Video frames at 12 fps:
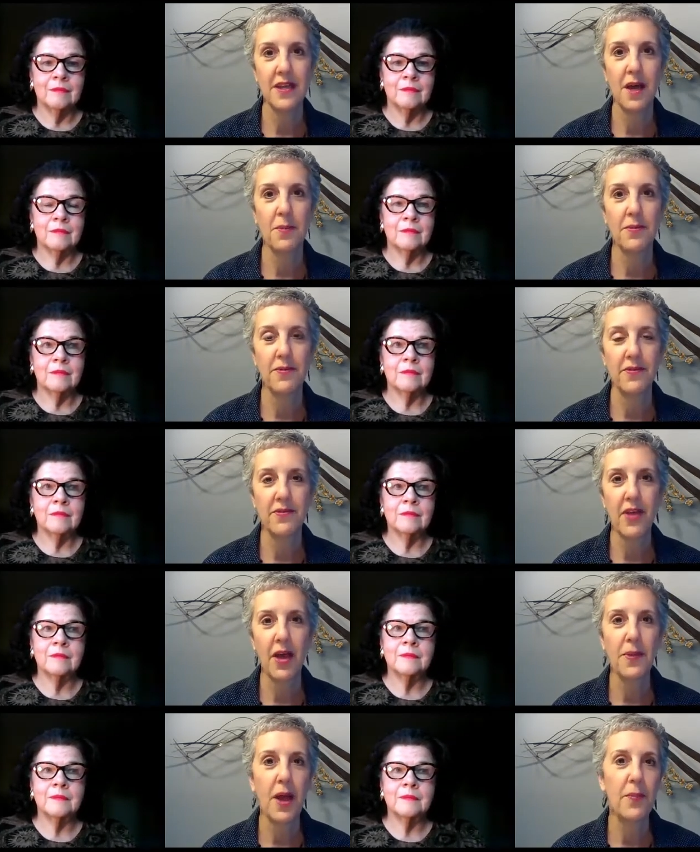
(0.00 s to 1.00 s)
Speaker 1: top of,
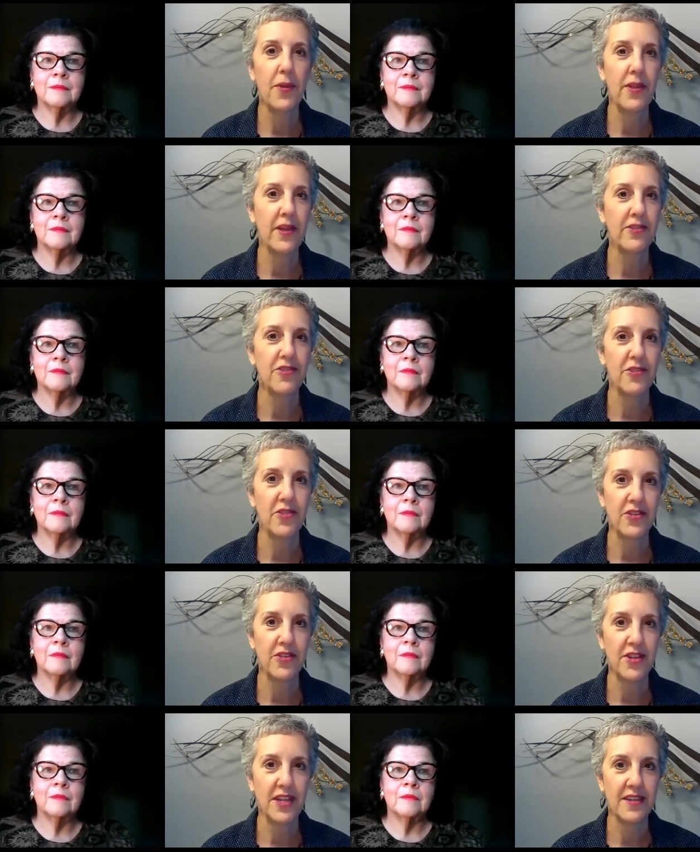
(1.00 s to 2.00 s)
top couple issues
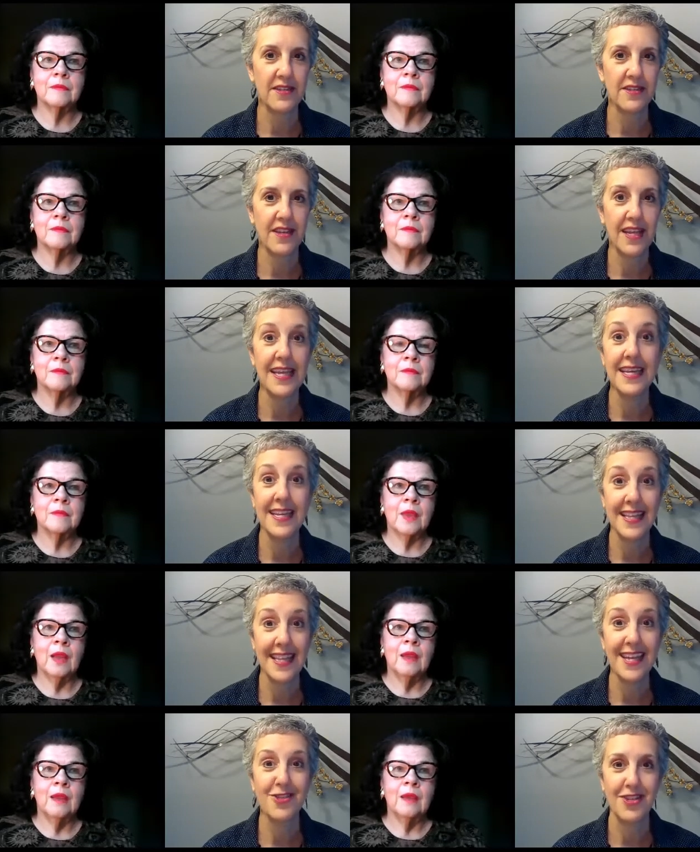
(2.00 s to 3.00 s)
on your list in an
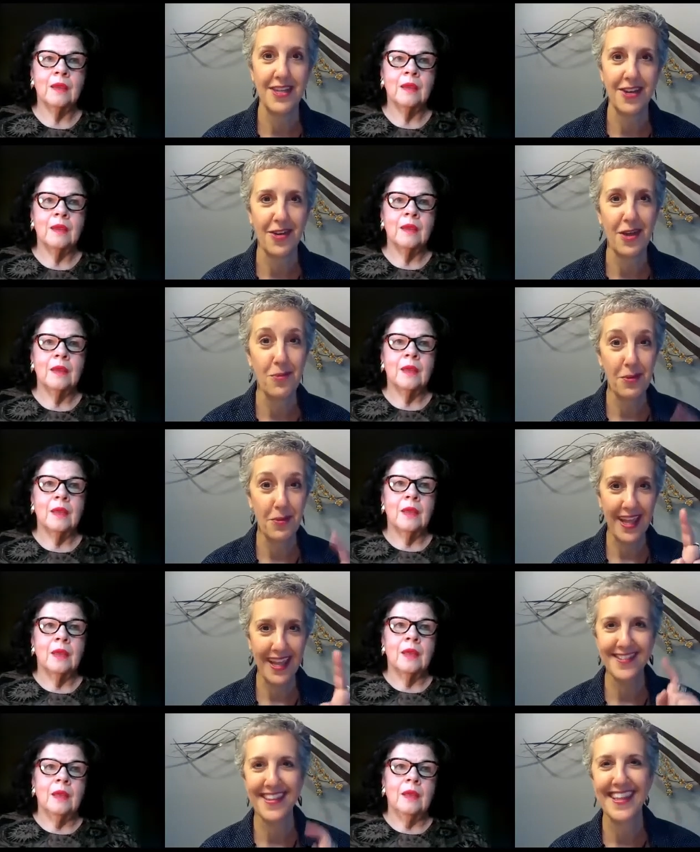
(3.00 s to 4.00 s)
election year? And we will
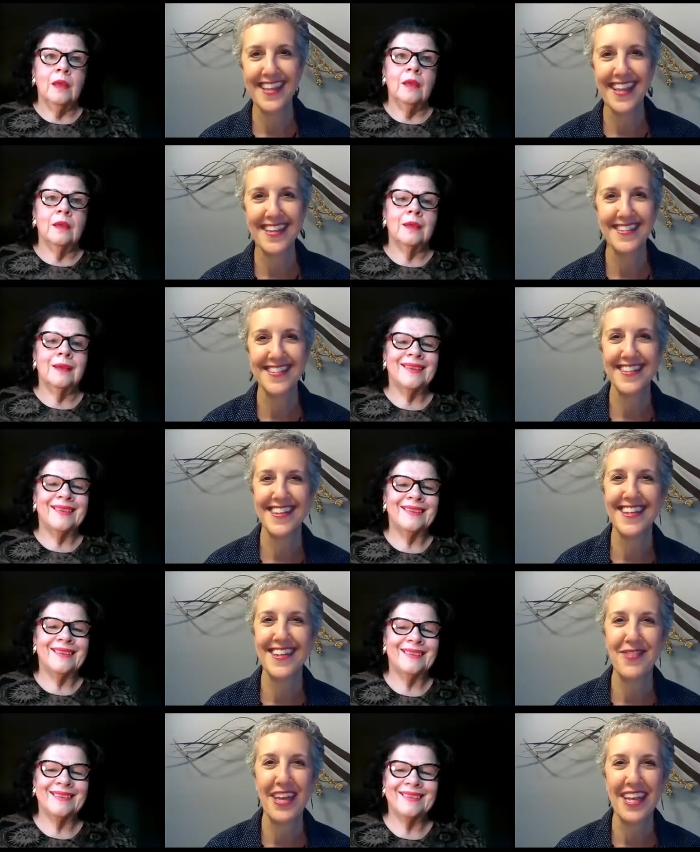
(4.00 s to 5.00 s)
get to the election
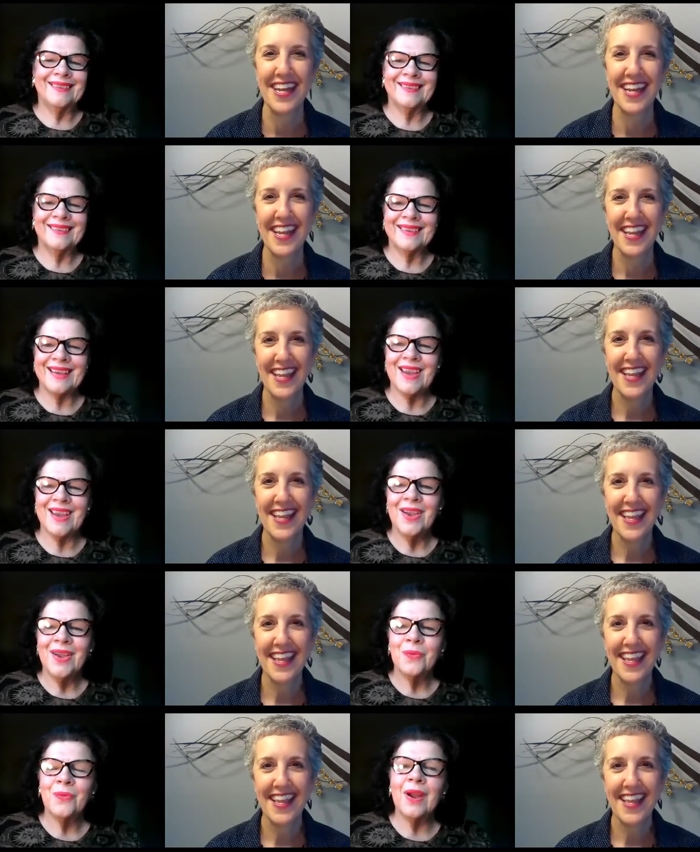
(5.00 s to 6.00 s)
in a bit.
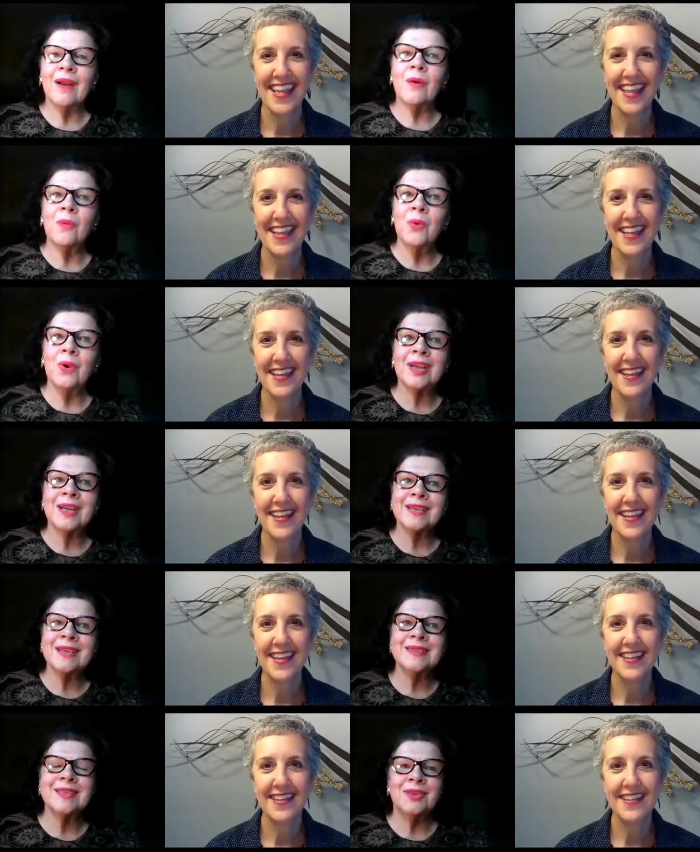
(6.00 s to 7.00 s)
Speaker 2: Well, we're going
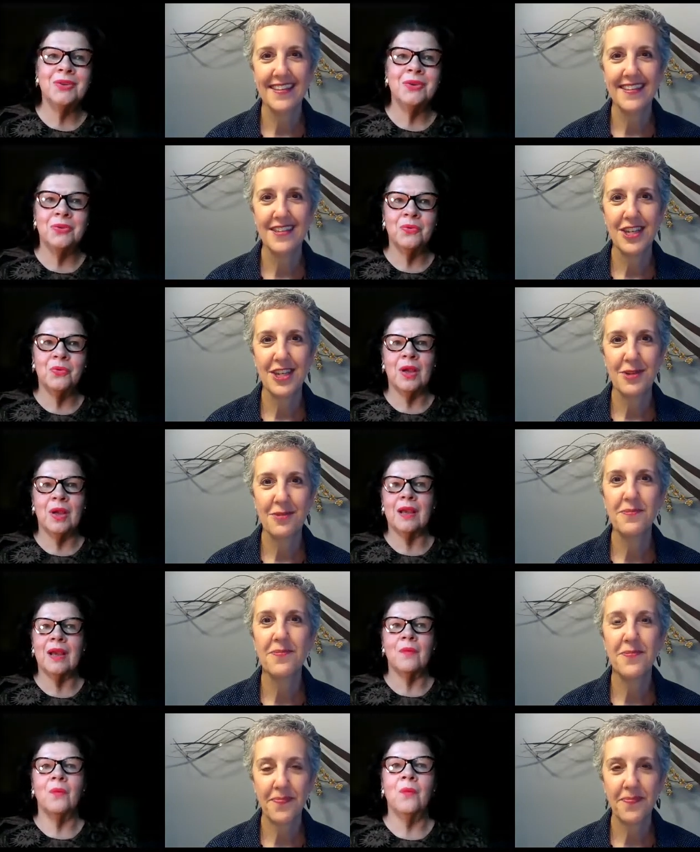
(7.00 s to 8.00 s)
to continue.
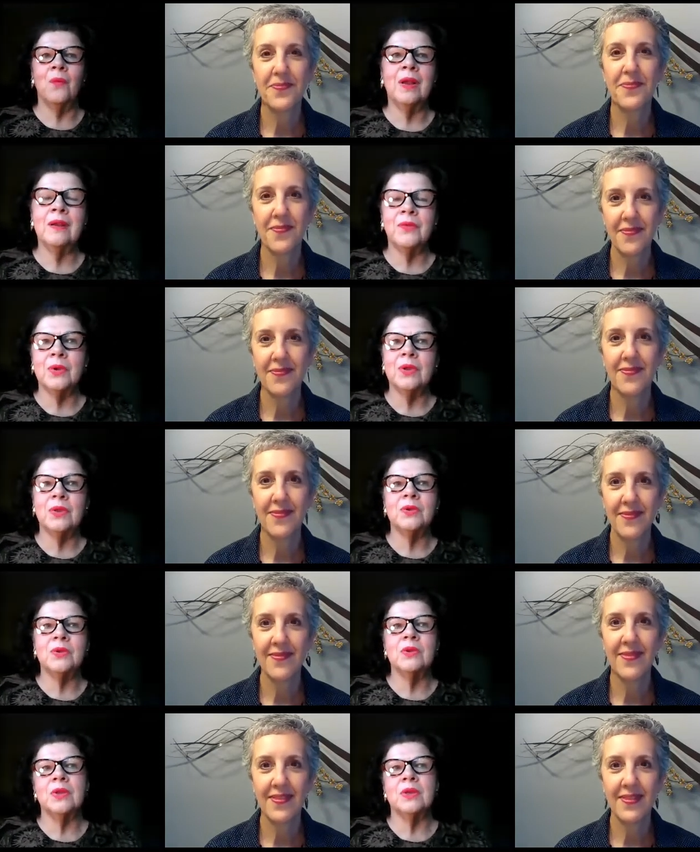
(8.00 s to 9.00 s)
One of the
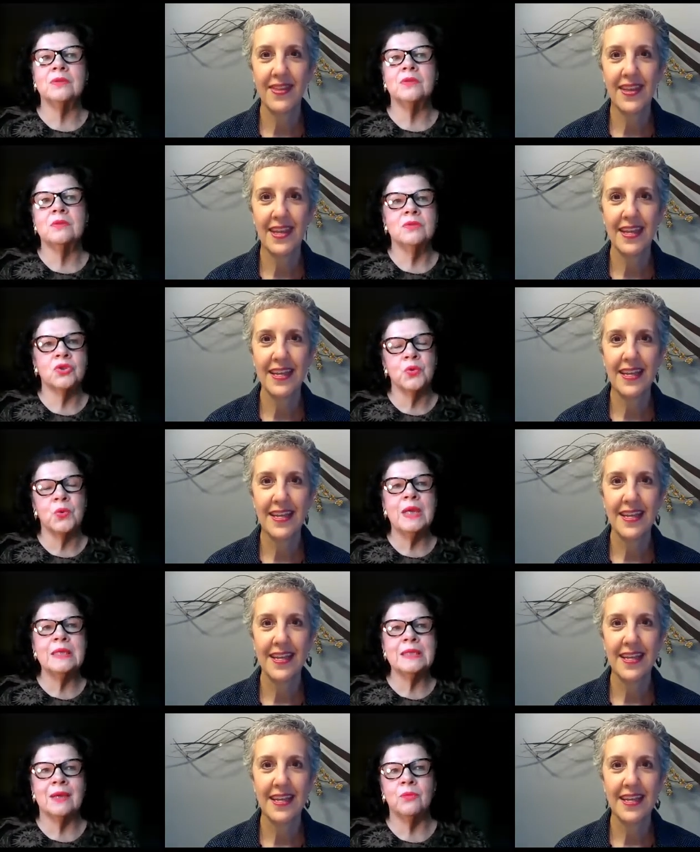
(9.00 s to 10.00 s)
the
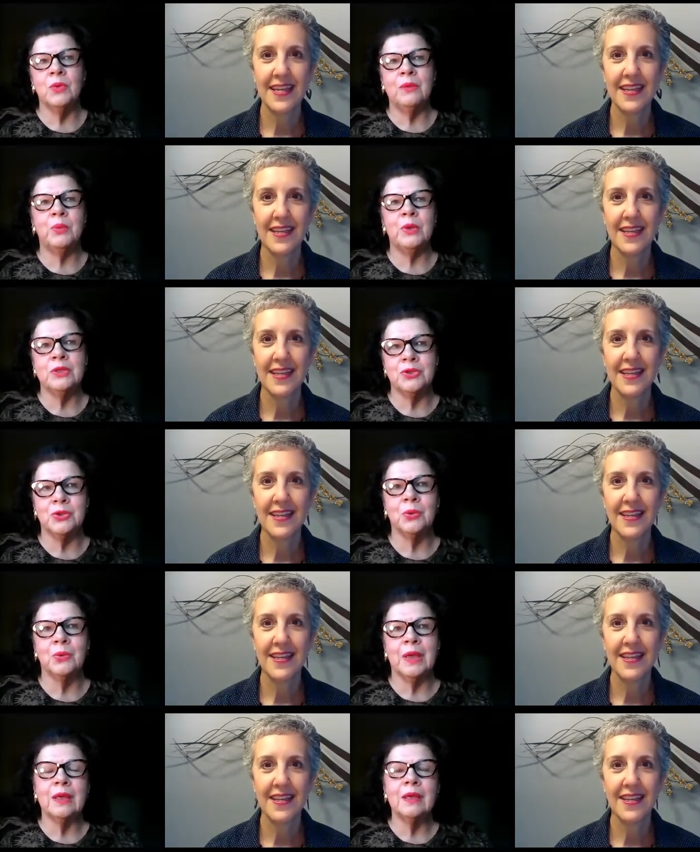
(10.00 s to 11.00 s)
trends that we've been
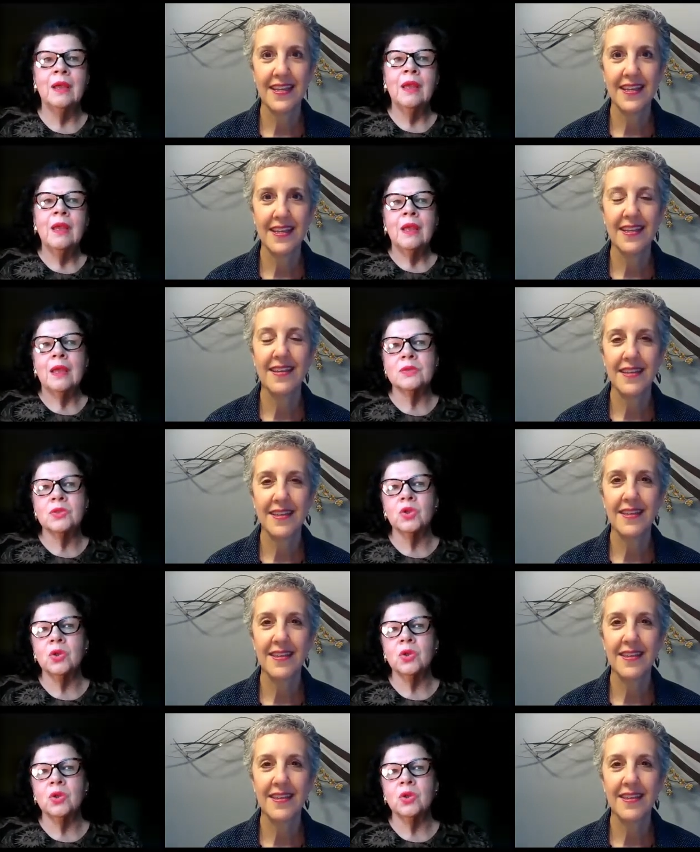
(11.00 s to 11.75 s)
doing is